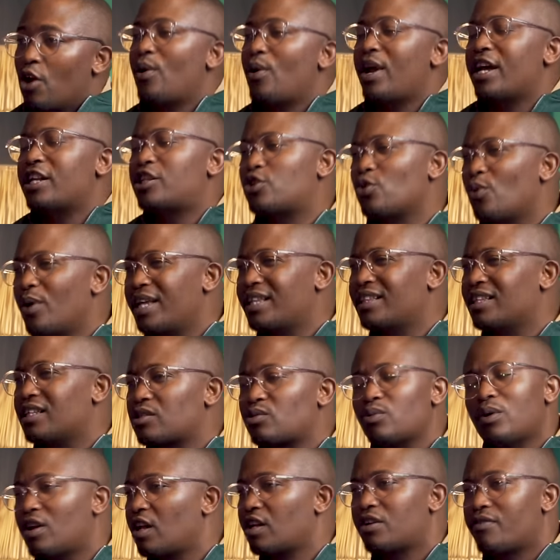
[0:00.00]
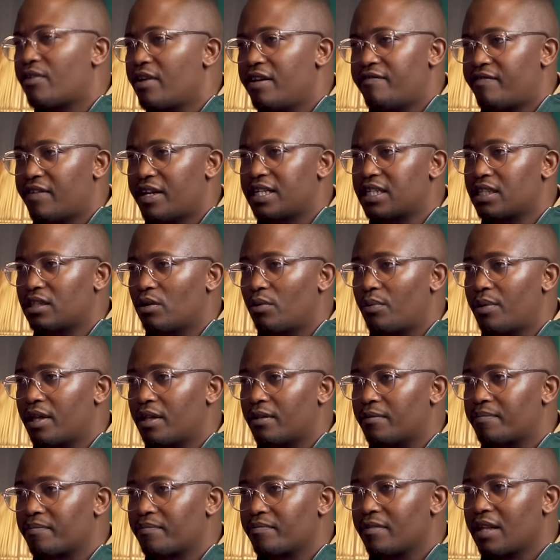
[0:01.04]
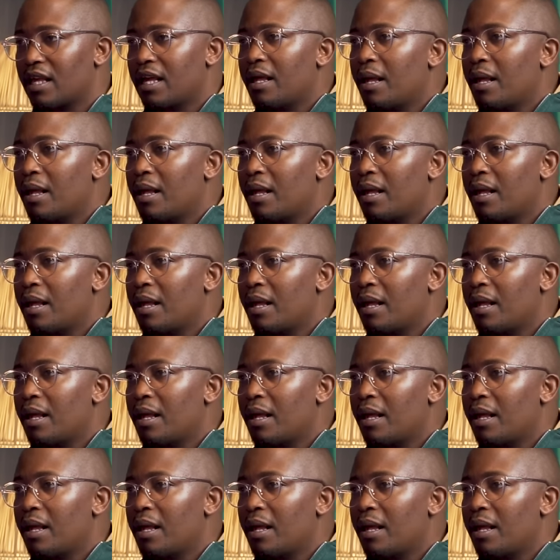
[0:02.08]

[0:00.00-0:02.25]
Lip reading: We are doing this. We're not reinventing the wheel. Mm-hmm.